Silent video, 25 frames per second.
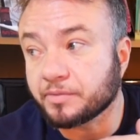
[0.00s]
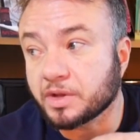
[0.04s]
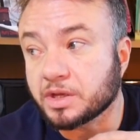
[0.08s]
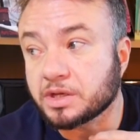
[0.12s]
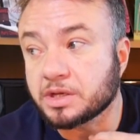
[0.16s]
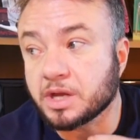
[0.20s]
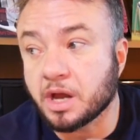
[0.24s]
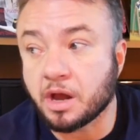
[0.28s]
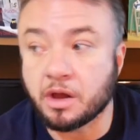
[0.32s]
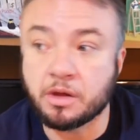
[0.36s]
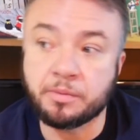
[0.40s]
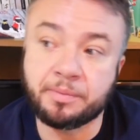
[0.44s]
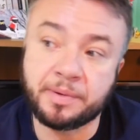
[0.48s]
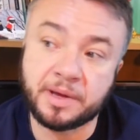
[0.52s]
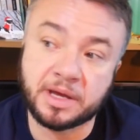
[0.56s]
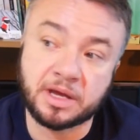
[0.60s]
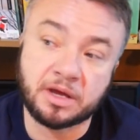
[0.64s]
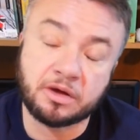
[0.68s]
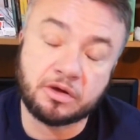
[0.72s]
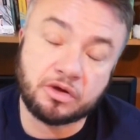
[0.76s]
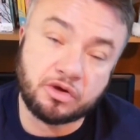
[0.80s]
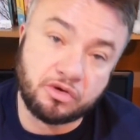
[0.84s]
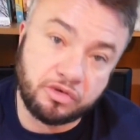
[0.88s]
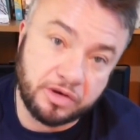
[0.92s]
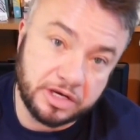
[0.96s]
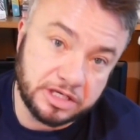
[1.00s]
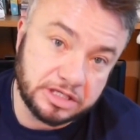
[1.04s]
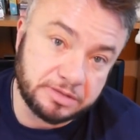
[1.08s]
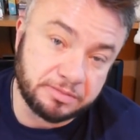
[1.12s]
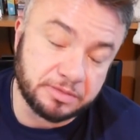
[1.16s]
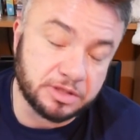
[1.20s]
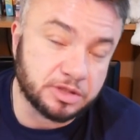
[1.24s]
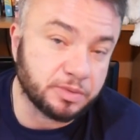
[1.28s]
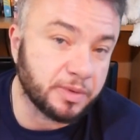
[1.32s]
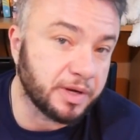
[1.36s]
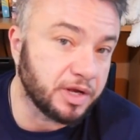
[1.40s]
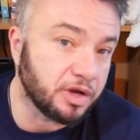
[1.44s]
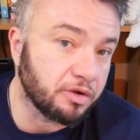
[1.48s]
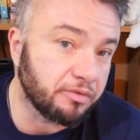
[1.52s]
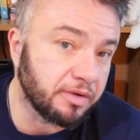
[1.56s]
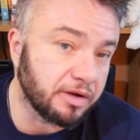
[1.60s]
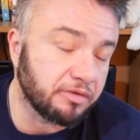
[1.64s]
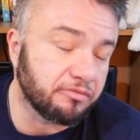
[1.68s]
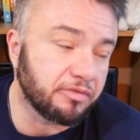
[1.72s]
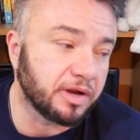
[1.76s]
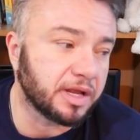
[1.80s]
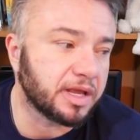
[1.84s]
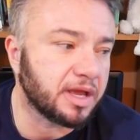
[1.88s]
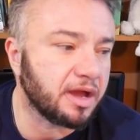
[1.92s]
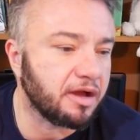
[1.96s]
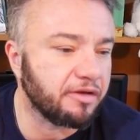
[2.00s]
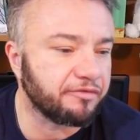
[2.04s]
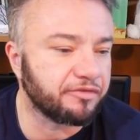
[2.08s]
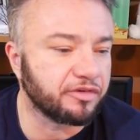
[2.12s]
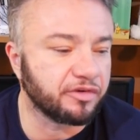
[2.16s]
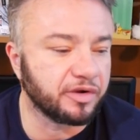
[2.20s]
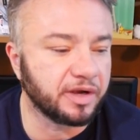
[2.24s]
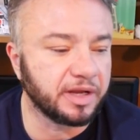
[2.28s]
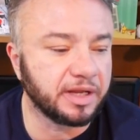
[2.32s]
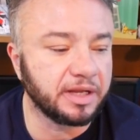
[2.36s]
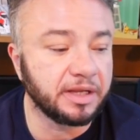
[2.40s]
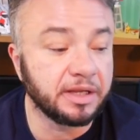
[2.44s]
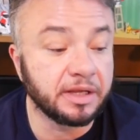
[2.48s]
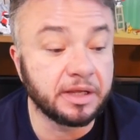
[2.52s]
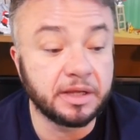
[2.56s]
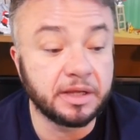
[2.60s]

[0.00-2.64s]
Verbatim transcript: coping at Christmas when you're in recovery